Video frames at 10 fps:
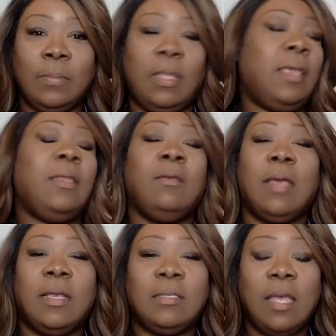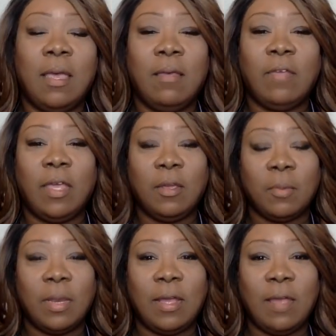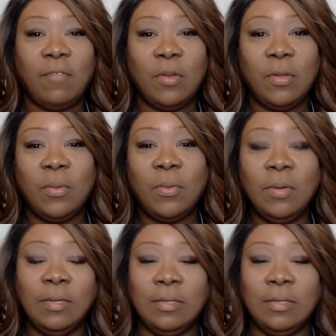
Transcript: And you guys have a great afternoon.